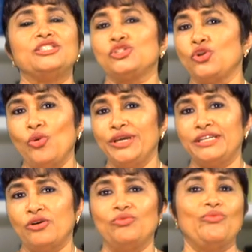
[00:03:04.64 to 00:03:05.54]
and slowing
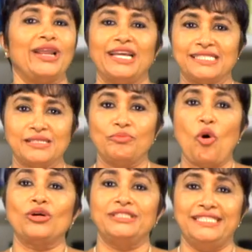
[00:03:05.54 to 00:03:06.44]
down while I sip
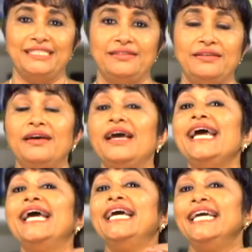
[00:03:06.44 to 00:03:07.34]
hot tea.
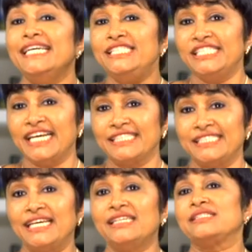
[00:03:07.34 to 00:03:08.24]

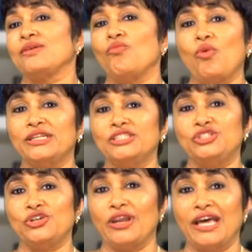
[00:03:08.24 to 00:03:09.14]
Injecting some fun into your